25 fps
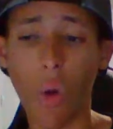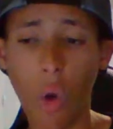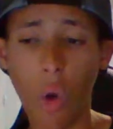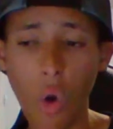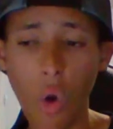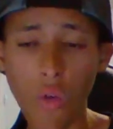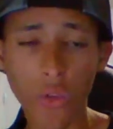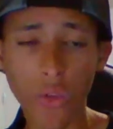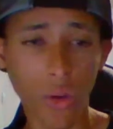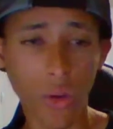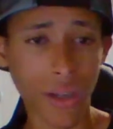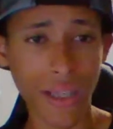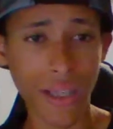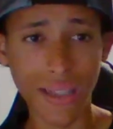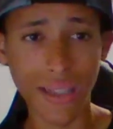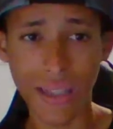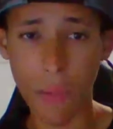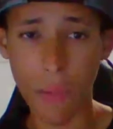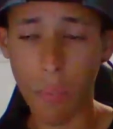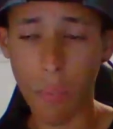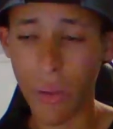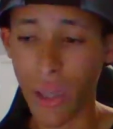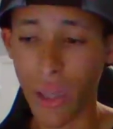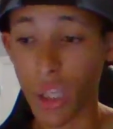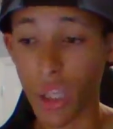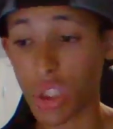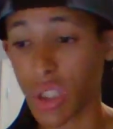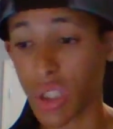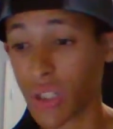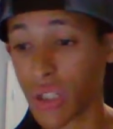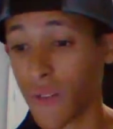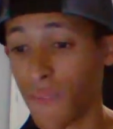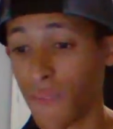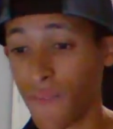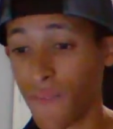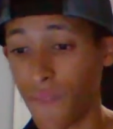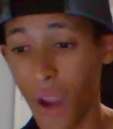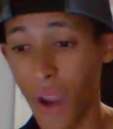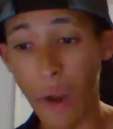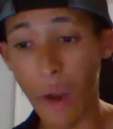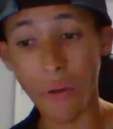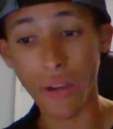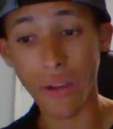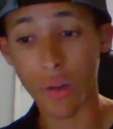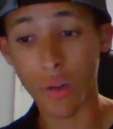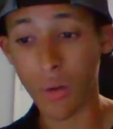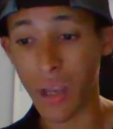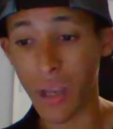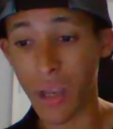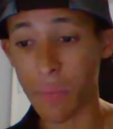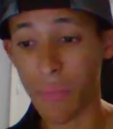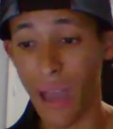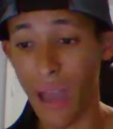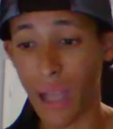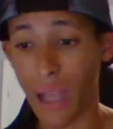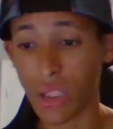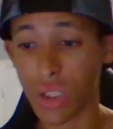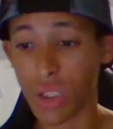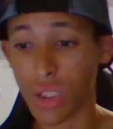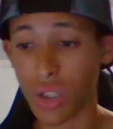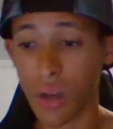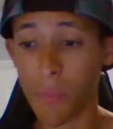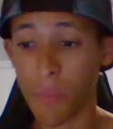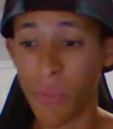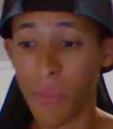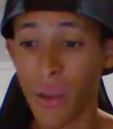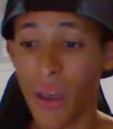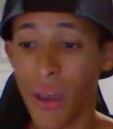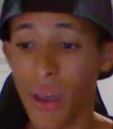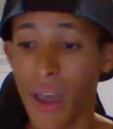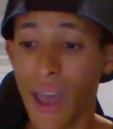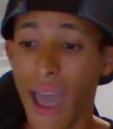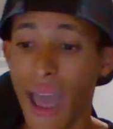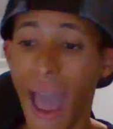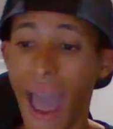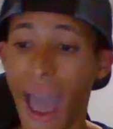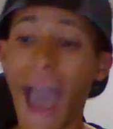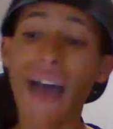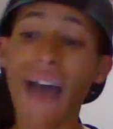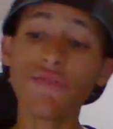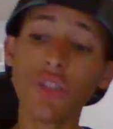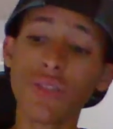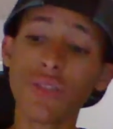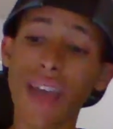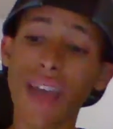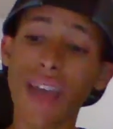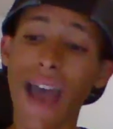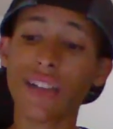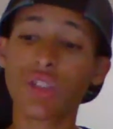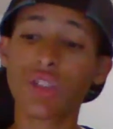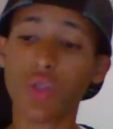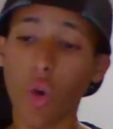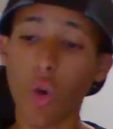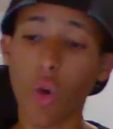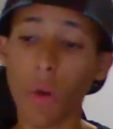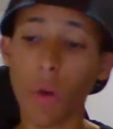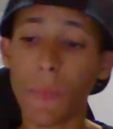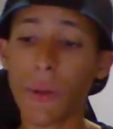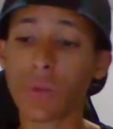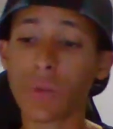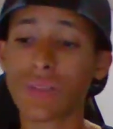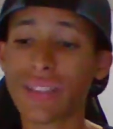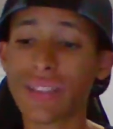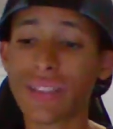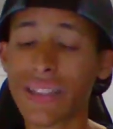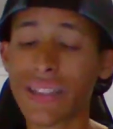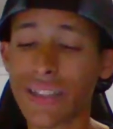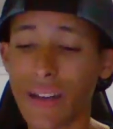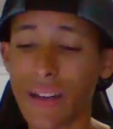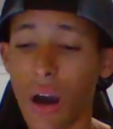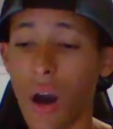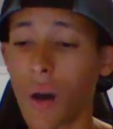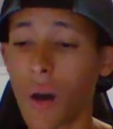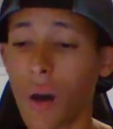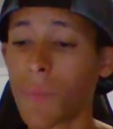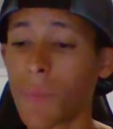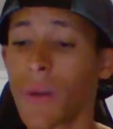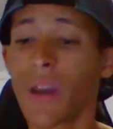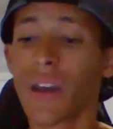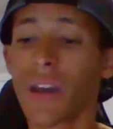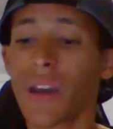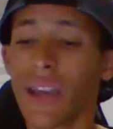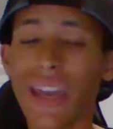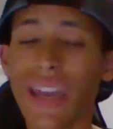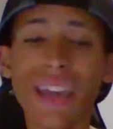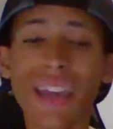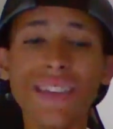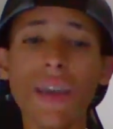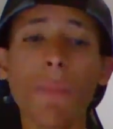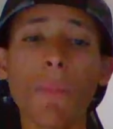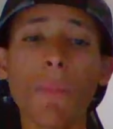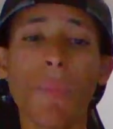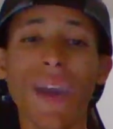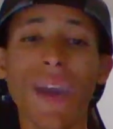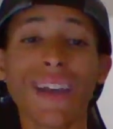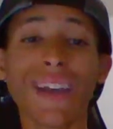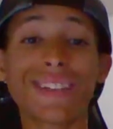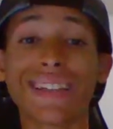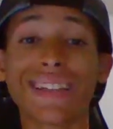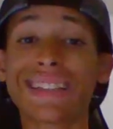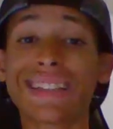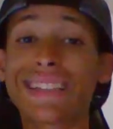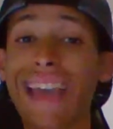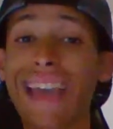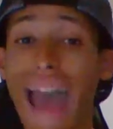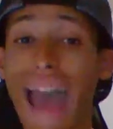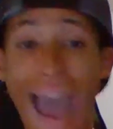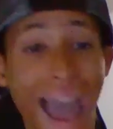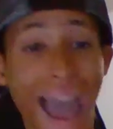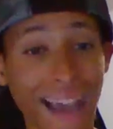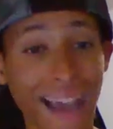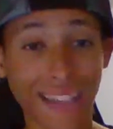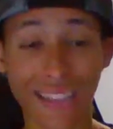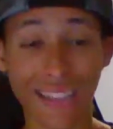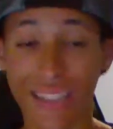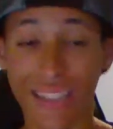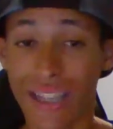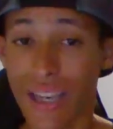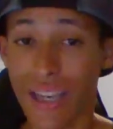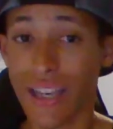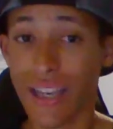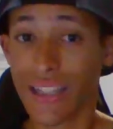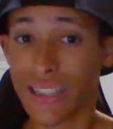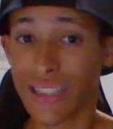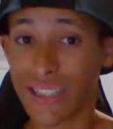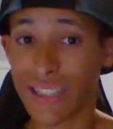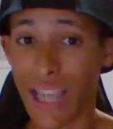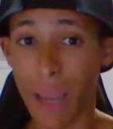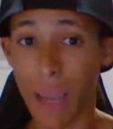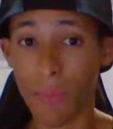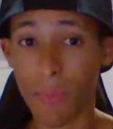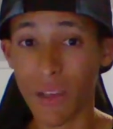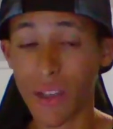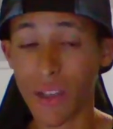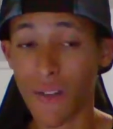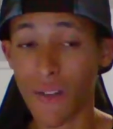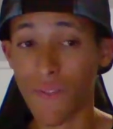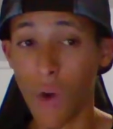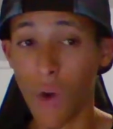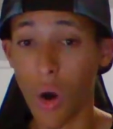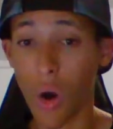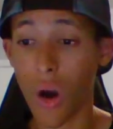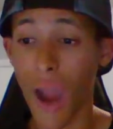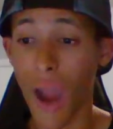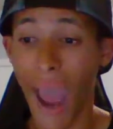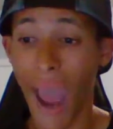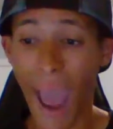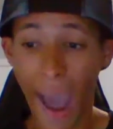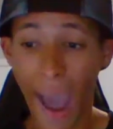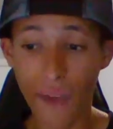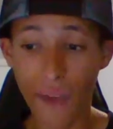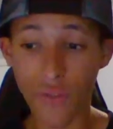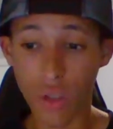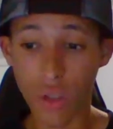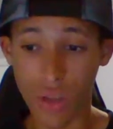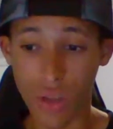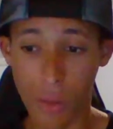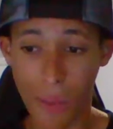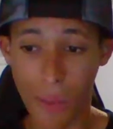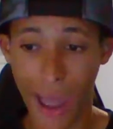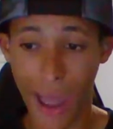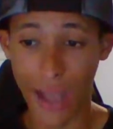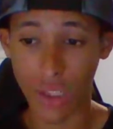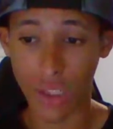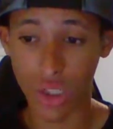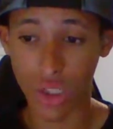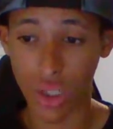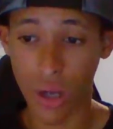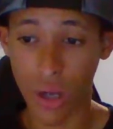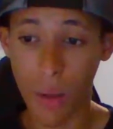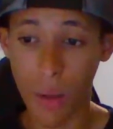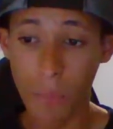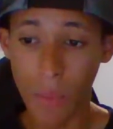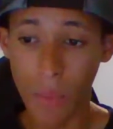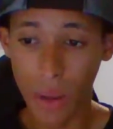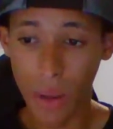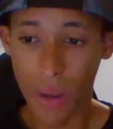over Ethan Page in a very great matchup. After that, Ethan Page attacks Semi-Gavar after the matchup.